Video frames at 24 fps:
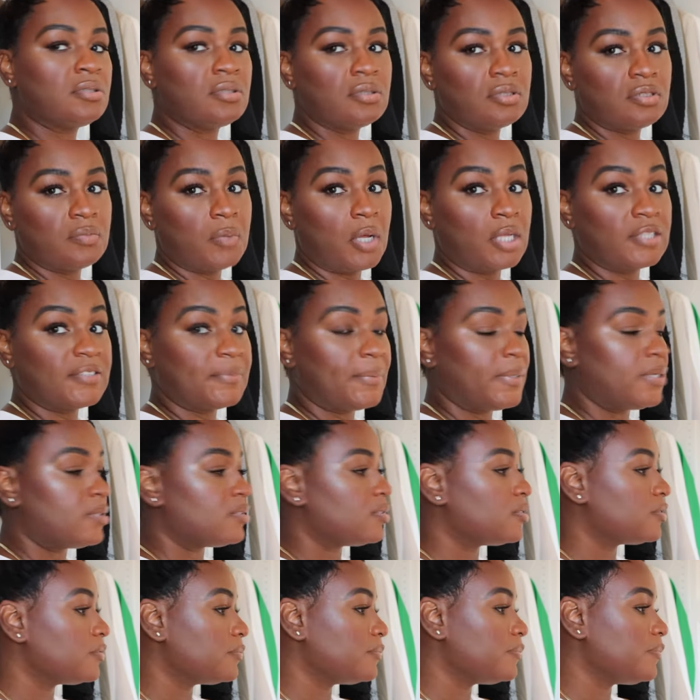small
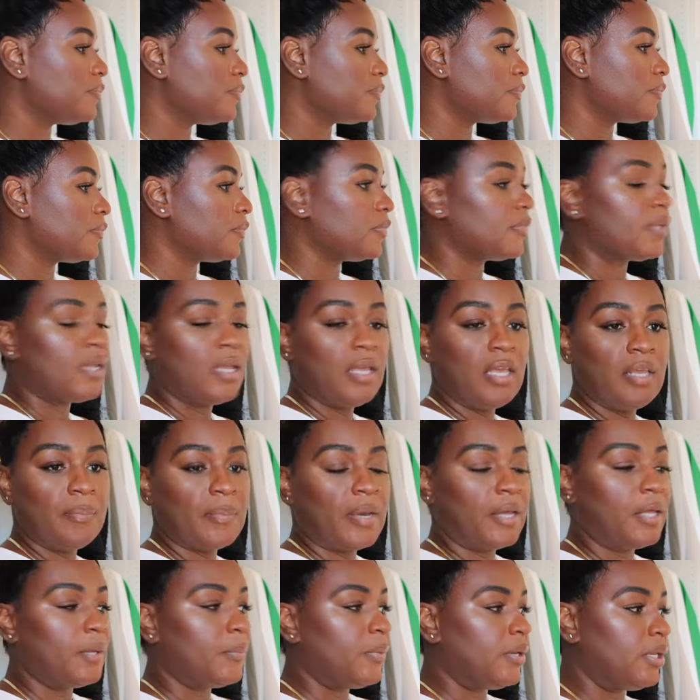space in
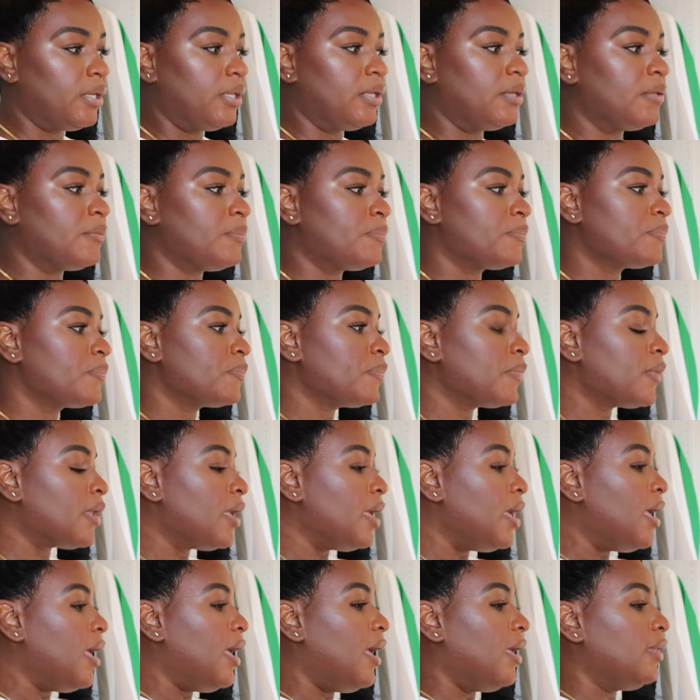my opinion
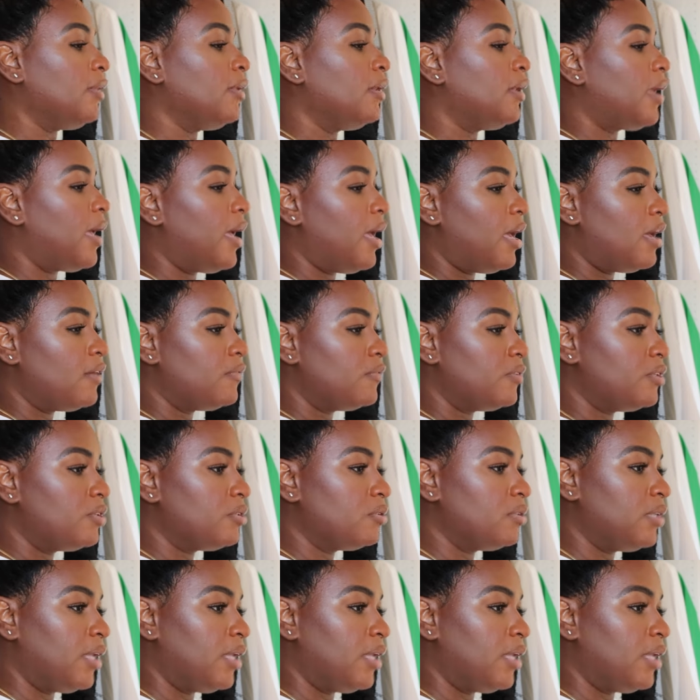and then I have little